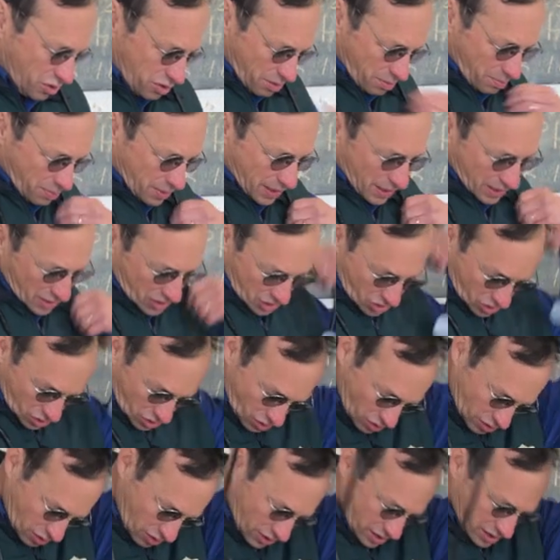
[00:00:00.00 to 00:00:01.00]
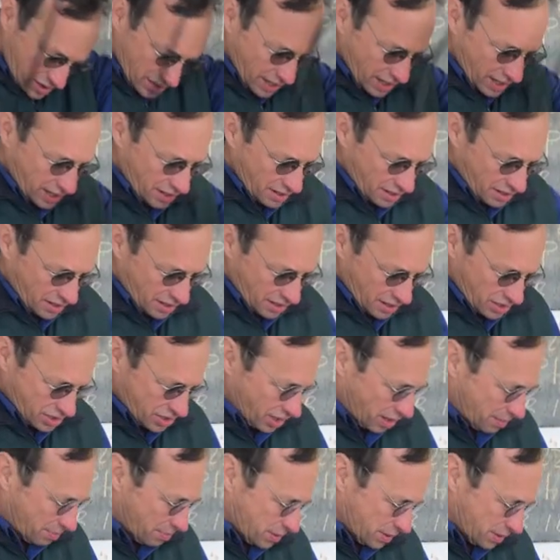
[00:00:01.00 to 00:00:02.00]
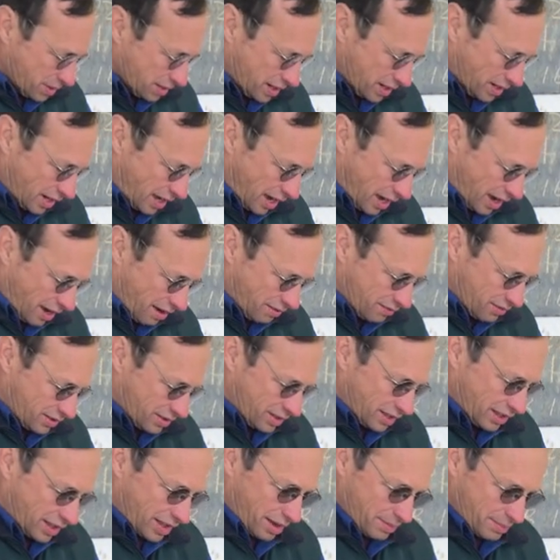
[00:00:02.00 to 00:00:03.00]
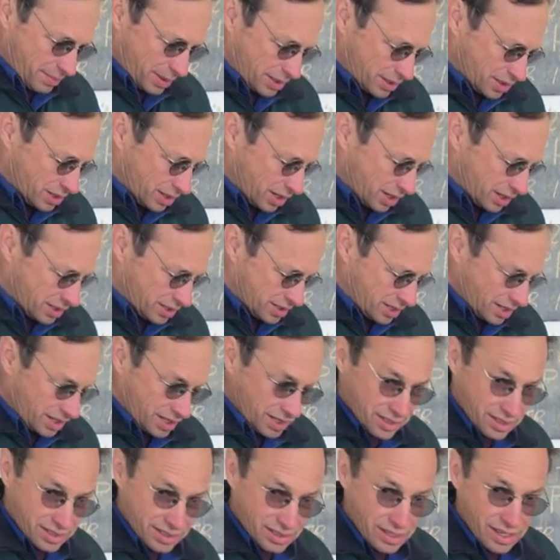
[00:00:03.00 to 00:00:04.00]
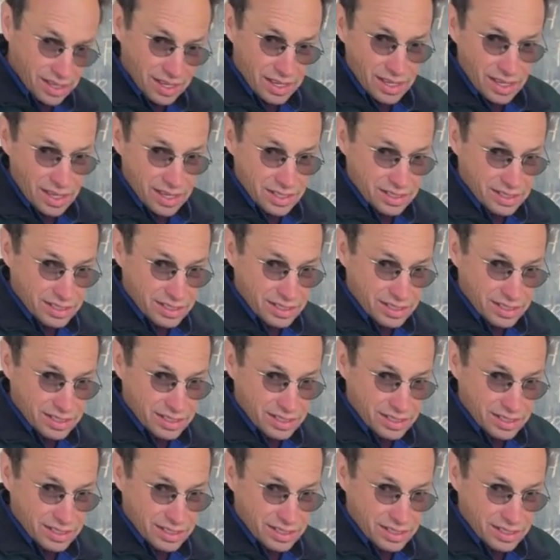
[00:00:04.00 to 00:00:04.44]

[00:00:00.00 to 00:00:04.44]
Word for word: of the biggest tools that a shepherd can have in the lambing jugs is a